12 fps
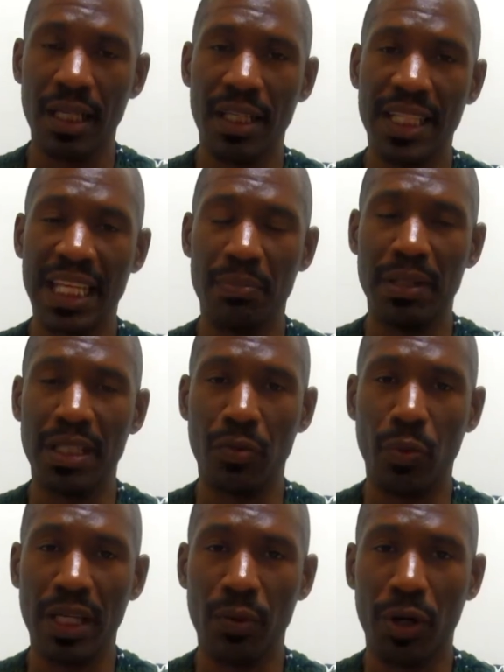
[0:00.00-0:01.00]
That'll be a
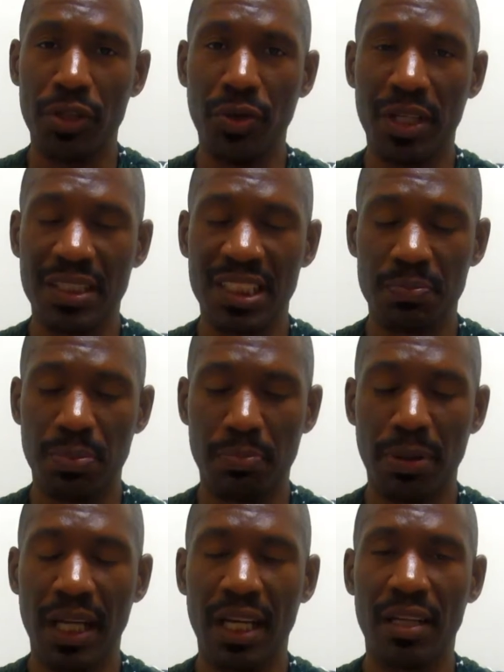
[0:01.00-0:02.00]
week where you could just
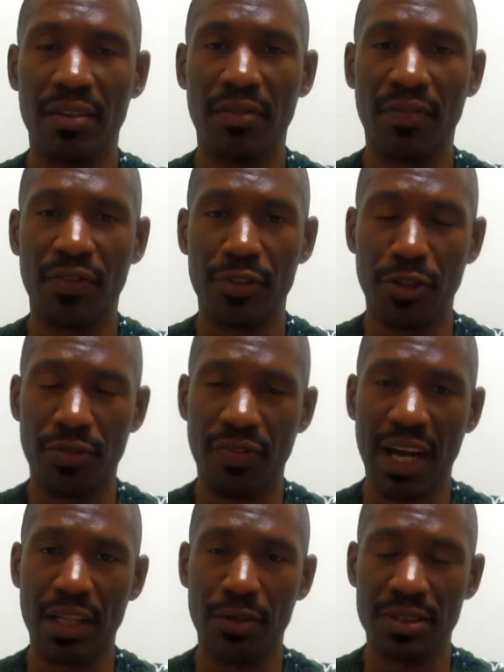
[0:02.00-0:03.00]
prepare for your
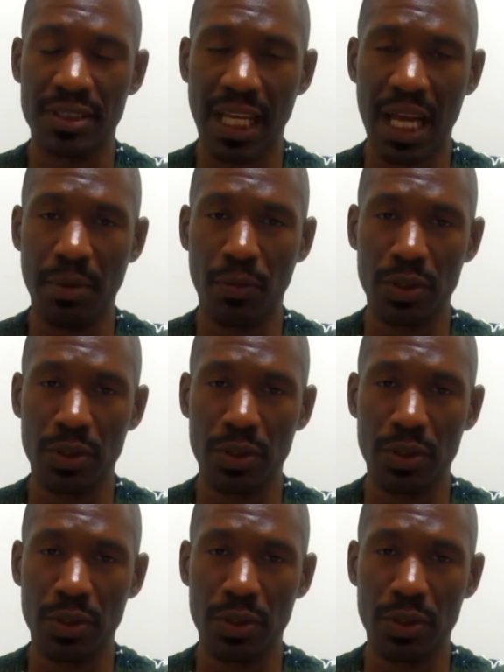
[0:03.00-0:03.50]
final assignment,